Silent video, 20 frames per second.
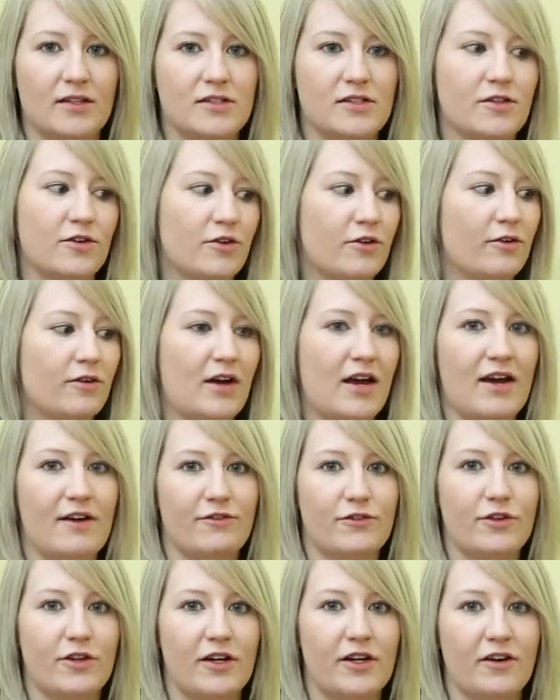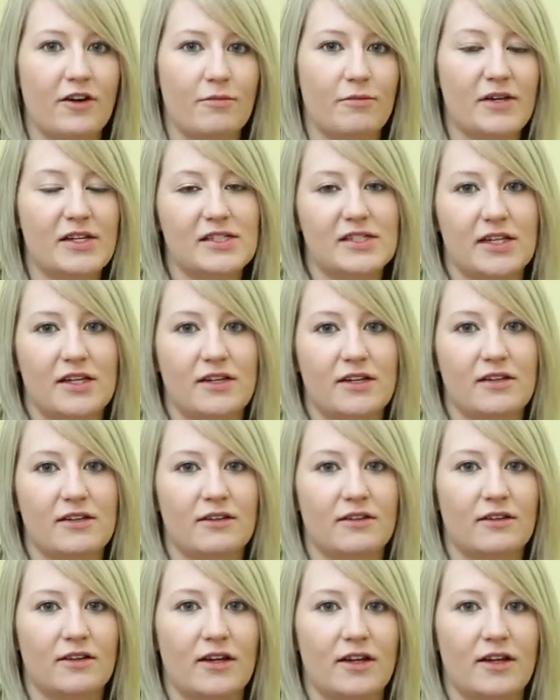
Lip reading: So after I got my skin